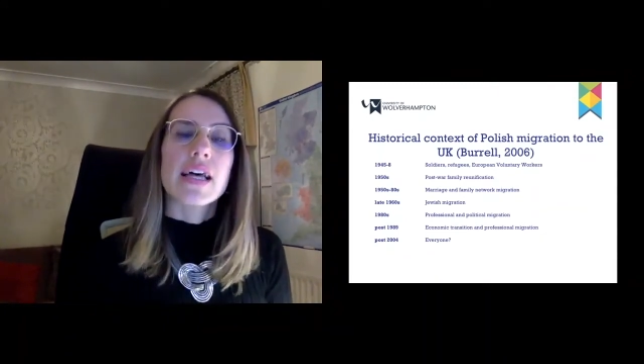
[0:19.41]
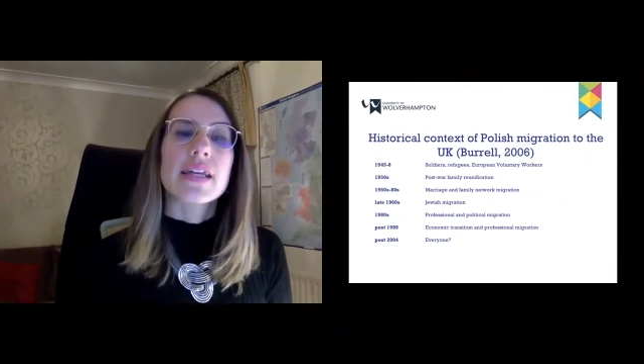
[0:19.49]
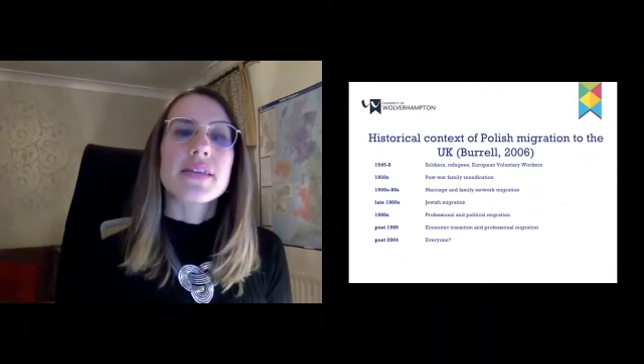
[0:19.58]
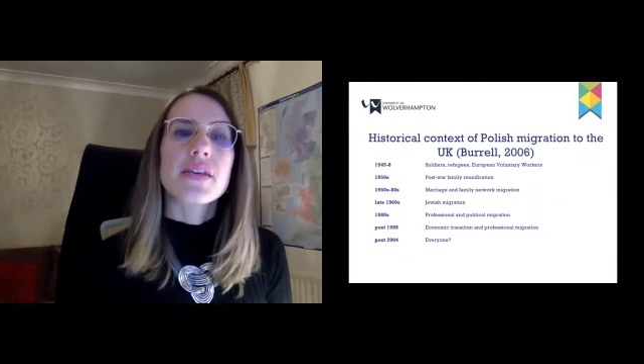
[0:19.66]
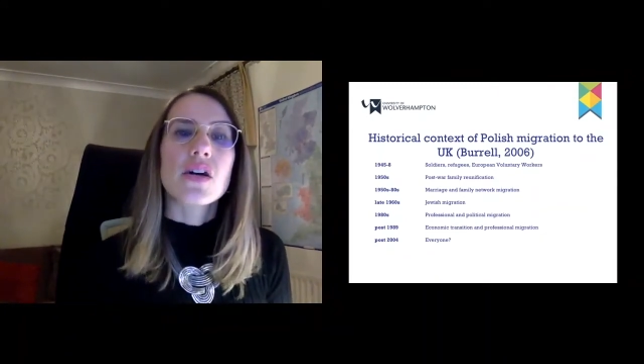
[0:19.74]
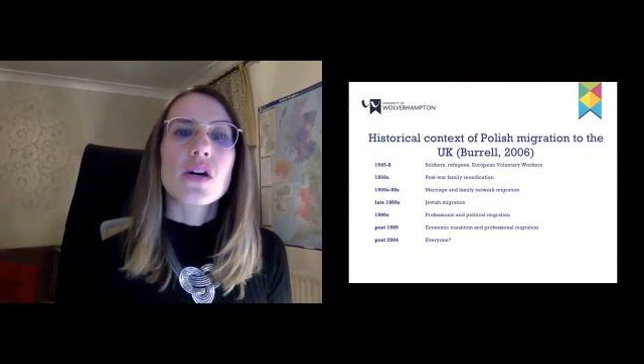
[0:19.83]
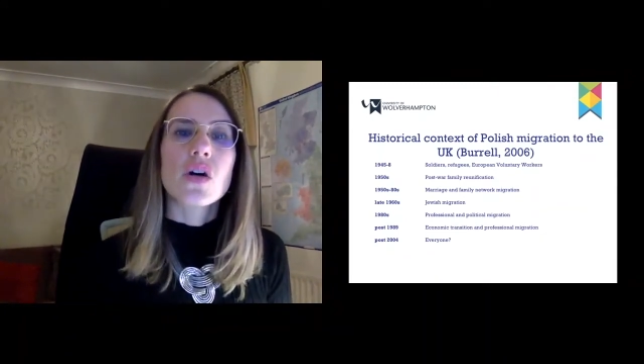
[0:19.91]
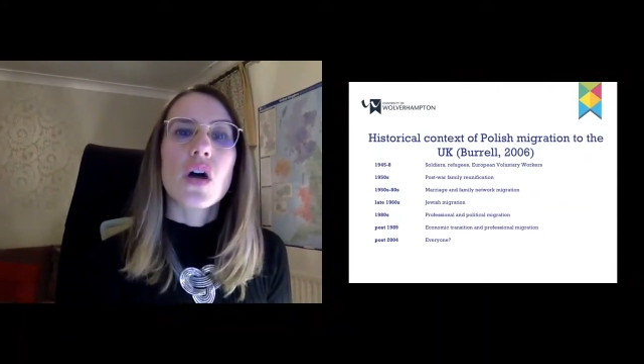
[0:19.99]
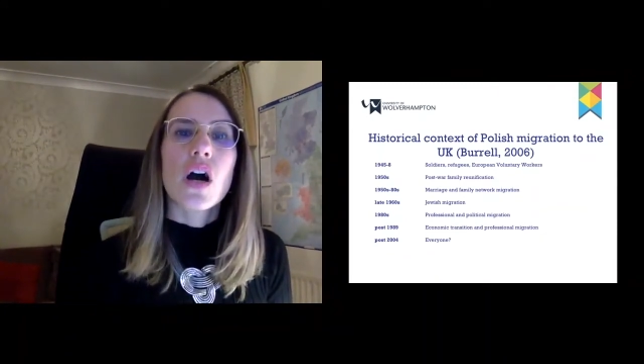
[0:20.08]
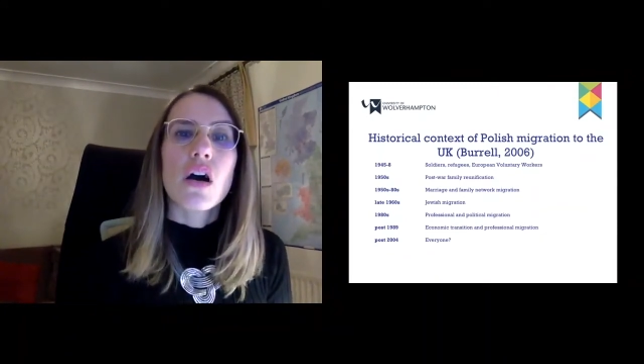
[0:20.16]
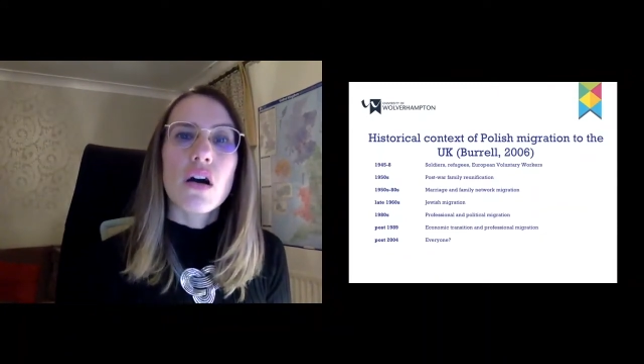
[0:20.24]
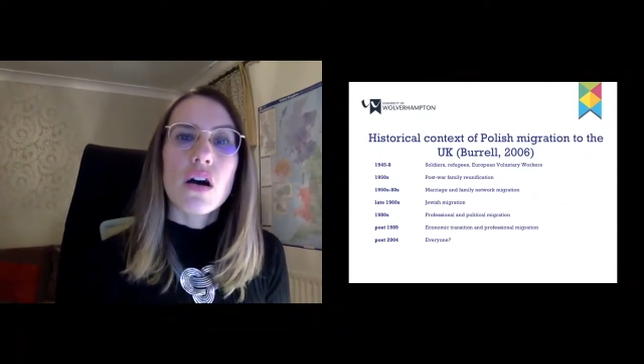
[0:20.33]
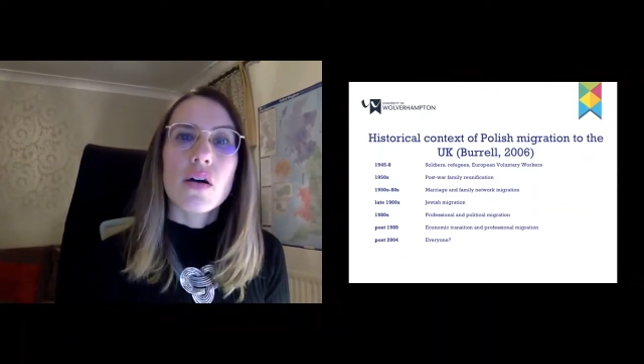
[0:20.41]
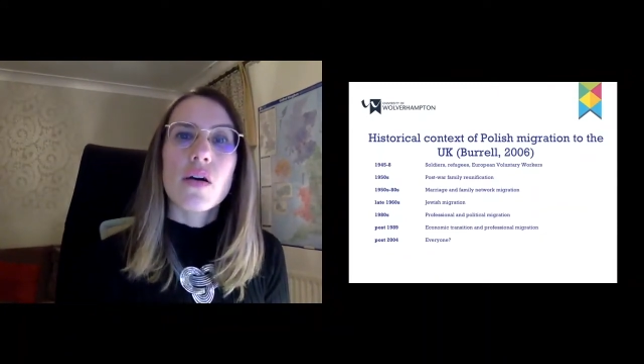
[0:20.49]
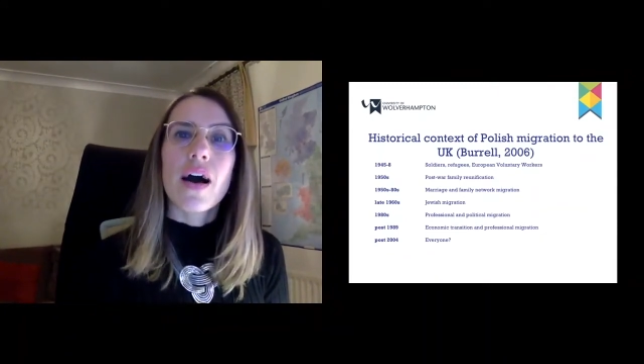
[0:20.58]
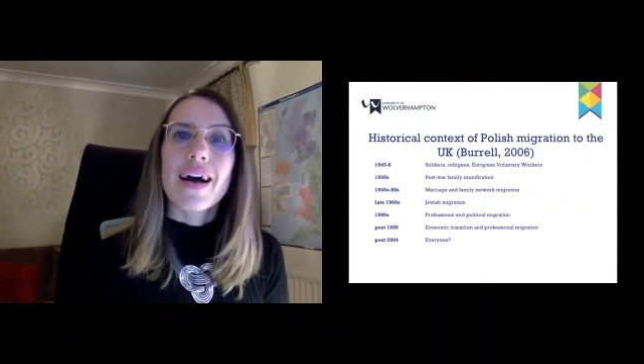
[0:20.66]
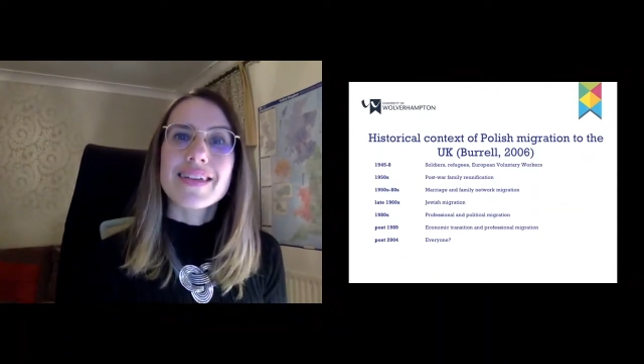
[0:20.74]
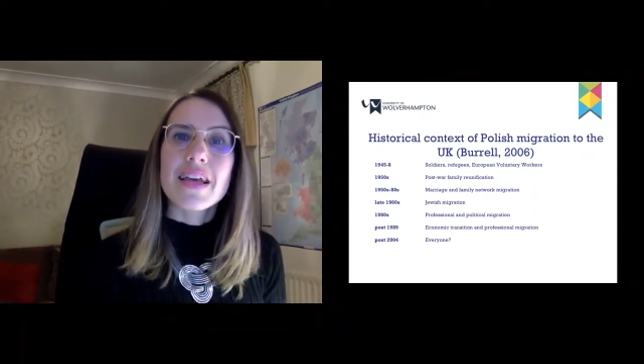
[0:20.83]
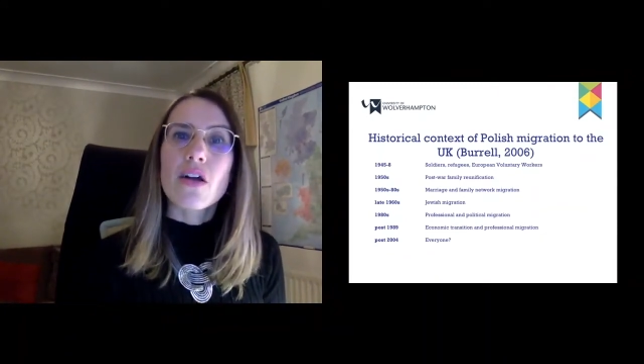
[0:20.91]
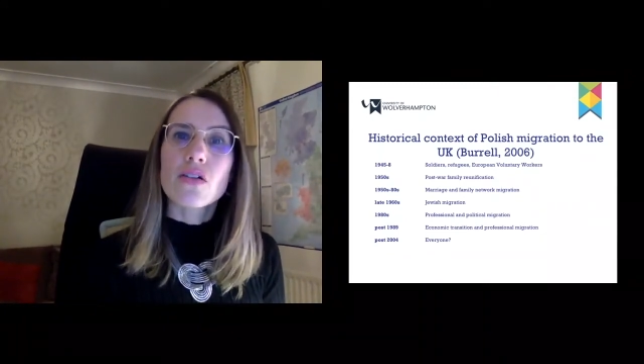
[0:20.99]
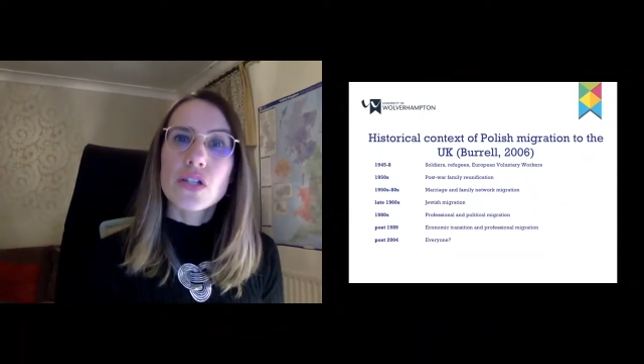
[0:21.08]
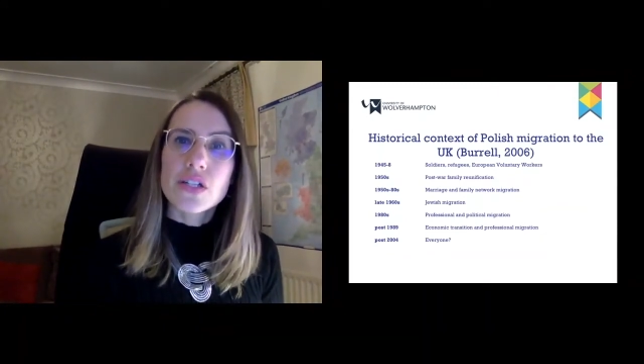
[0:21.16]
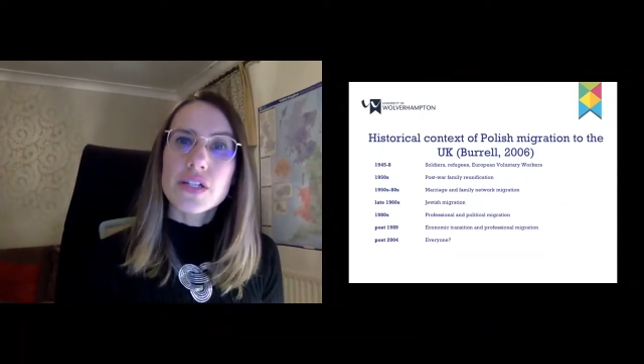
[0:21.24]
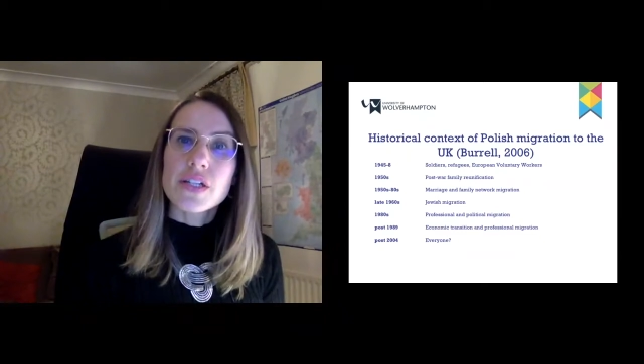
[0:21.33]
So, as I
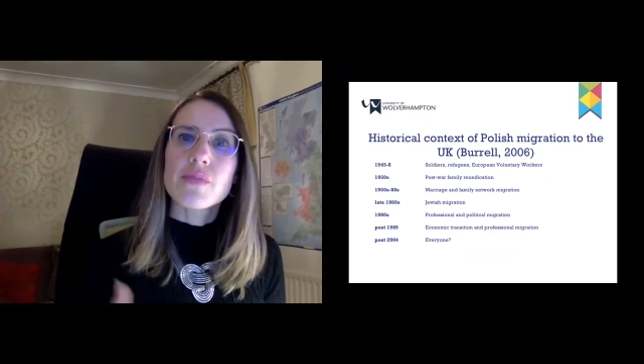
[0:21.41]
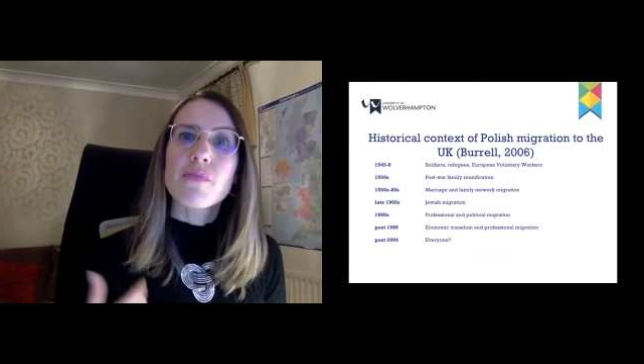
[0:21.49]
already